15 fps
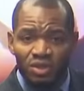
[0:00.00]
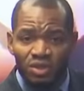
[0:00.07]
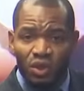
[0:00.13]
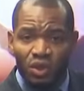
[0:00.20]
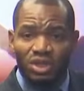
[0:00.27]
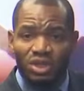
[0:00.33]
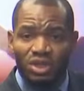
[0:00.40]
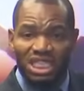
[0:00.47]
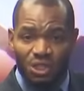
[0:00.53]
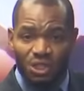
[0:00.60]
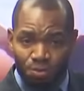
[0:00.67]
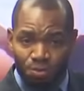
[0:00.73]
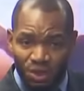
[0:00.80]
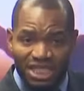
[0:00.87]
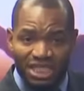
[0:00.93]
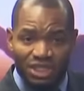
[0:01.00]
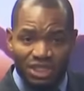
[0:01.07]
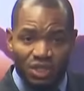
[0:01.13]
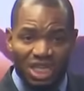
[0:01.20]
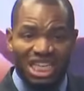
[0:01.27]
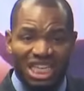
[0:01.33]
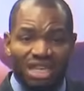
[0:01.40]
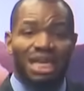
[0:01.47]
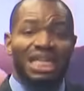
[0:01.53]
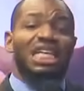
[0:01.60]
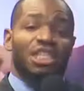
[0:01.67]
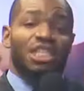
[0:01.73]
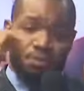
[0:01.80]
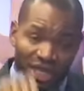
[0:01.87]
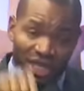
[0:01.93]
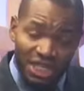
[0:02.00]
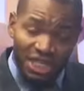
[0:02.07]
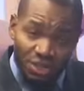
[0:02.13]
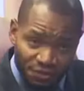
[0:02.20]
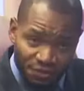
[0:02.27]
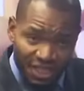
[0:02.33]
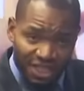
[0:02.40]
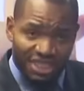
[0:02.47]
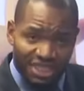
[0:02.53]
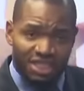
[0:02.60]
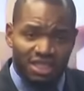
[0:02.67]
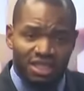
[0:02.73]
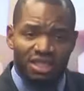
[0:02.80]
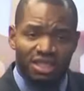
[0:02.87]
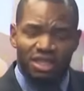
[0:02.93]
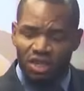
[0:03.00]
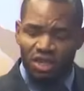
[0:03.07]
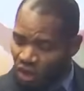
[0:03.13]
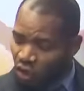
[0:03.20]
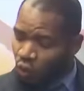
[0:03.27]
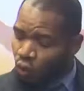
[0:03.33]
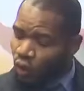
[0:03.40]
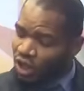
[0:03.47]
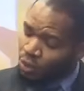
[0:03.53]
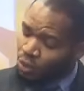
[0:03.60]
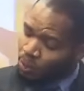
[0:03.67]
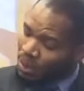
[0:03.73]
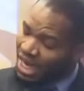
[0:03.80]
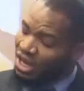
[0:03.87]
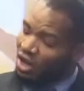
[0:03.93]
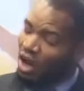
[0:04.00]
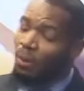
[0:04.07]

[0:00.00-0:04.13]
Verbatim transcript: So the spirit is talking about the spirit of faith. When you pick